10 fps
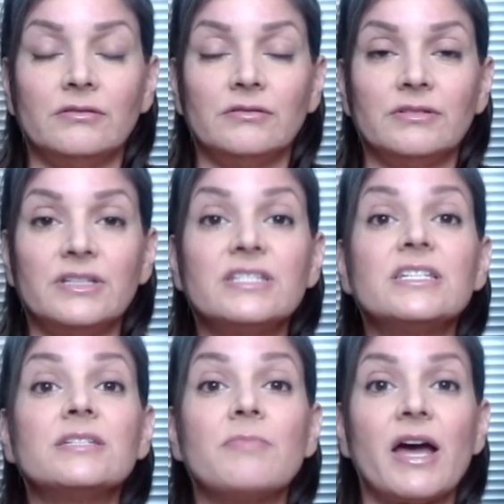this
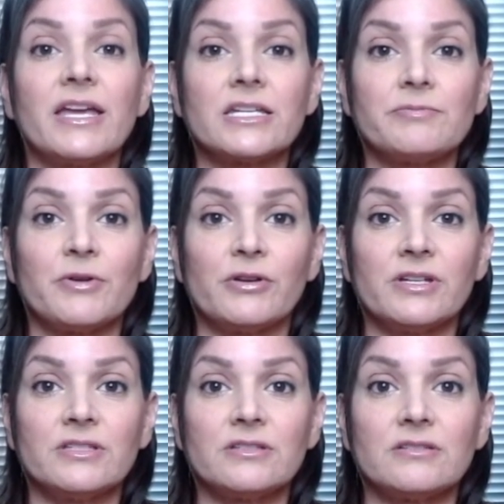is my
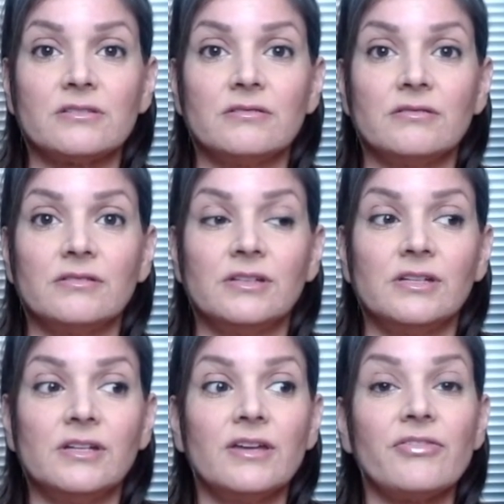experience.
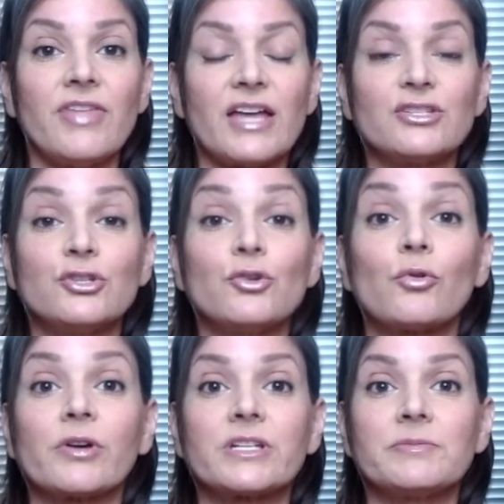That's
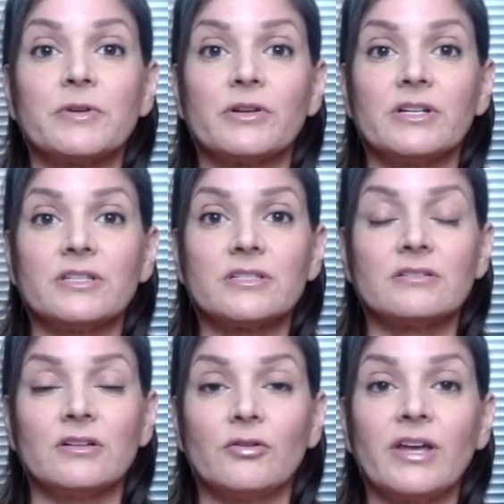your experience,
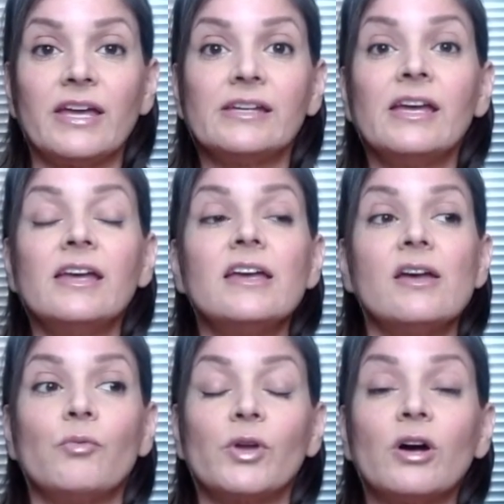okay?
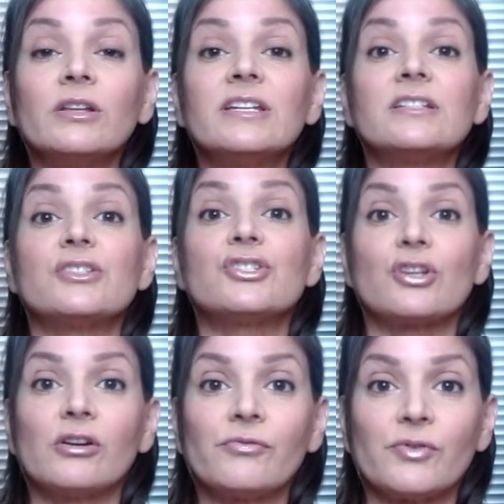And we all need to
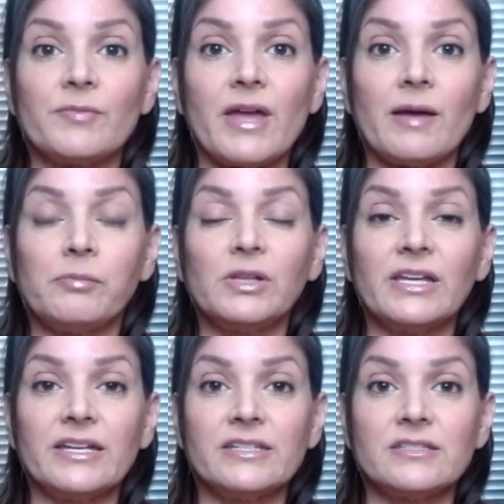start from that
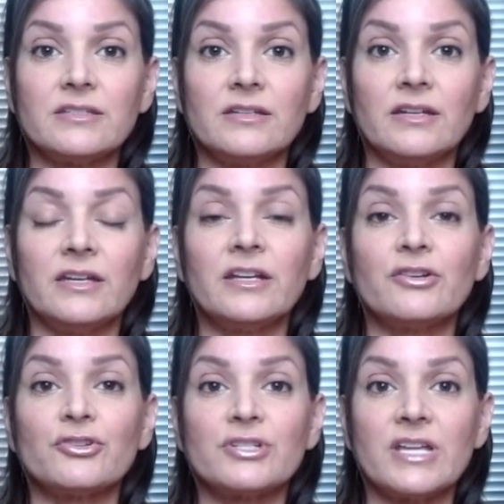place and
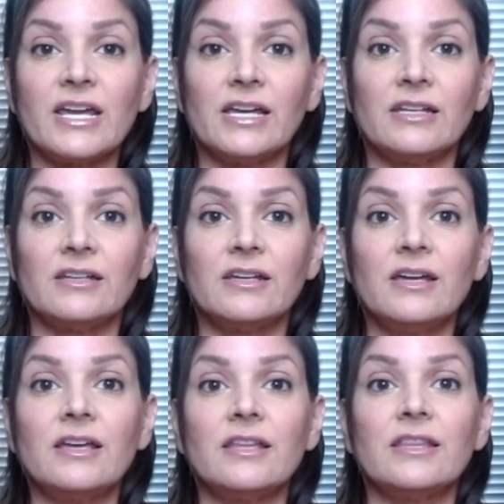understand
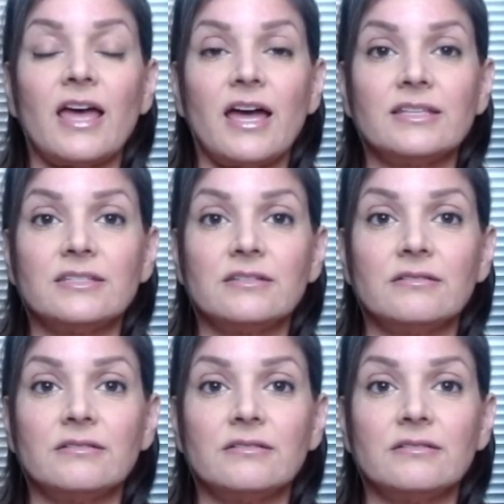that